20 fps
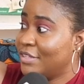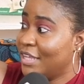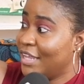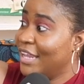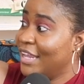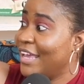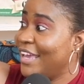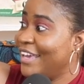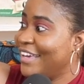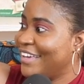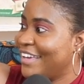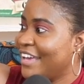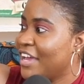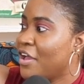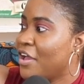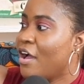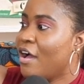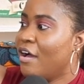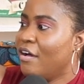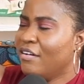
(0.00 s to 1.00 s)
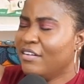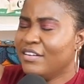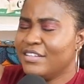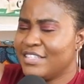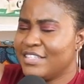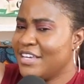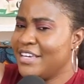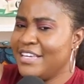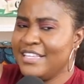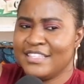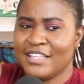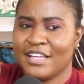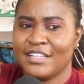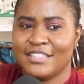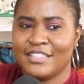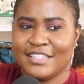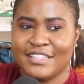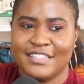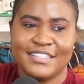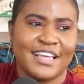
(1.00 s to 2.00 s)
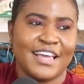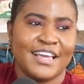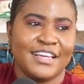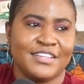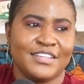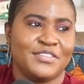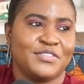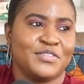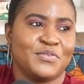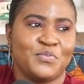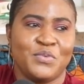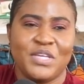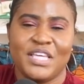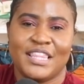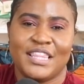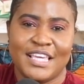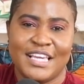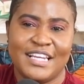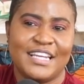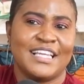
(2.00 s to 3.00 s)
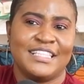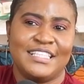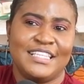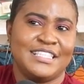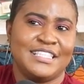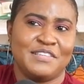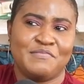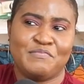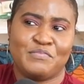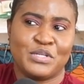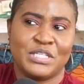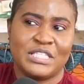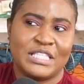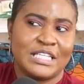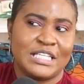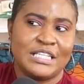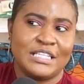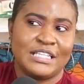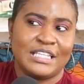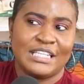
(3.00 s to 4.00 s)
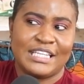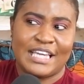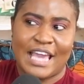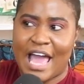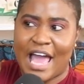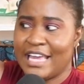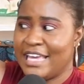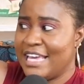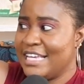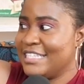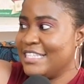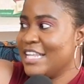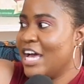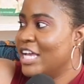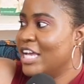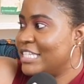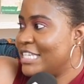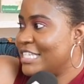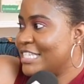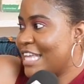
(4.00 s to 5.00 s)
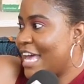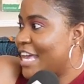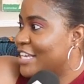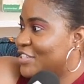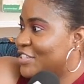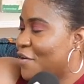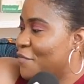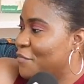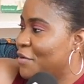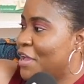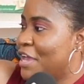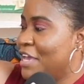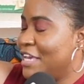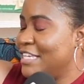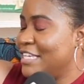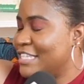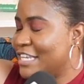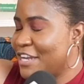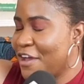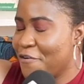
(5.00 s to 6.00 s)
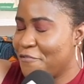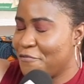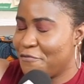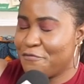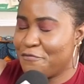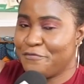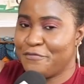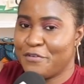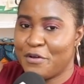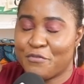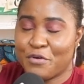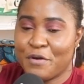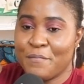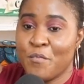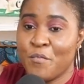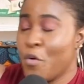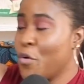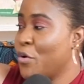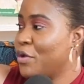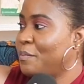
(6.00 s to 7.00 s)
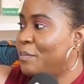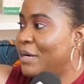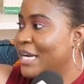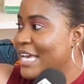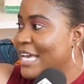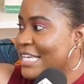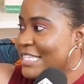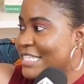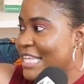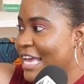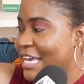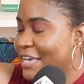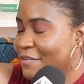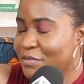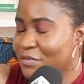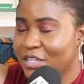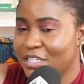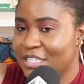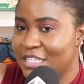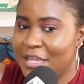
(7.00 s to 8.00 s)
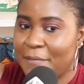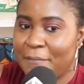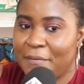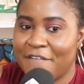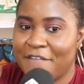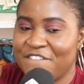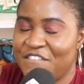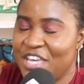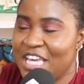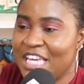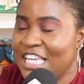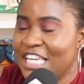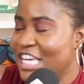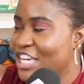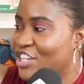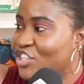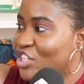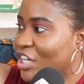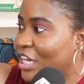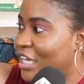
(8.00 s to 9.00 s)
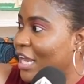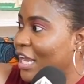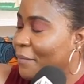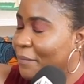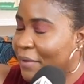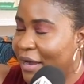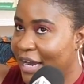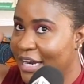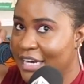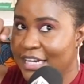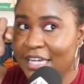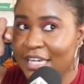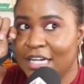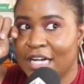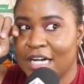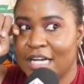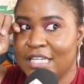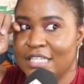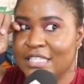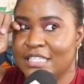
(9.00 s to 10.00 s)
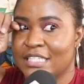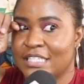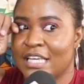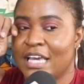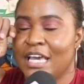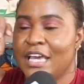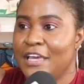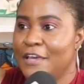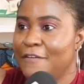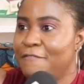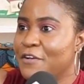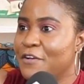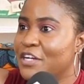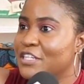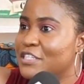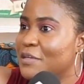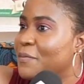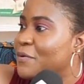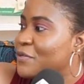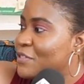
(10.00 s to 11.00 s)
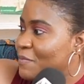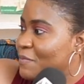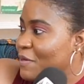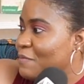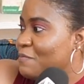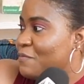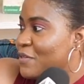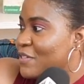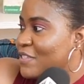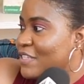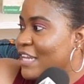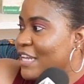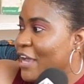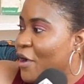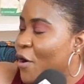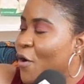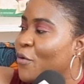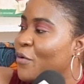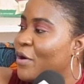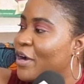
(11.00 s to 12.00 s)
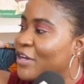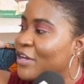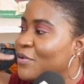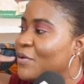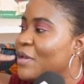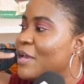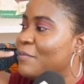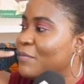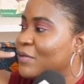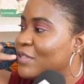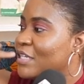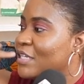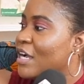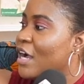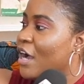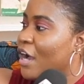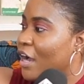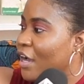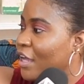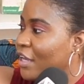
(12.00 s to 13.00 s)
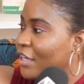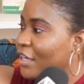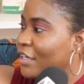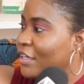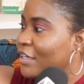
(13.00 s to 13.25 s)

Like, oh, so he's like, we think that he's in prison. I guess not. He's like he's in a remote place, like him just step on vacation apparently. Because if you're supposed to be in prison, like, how are you able to call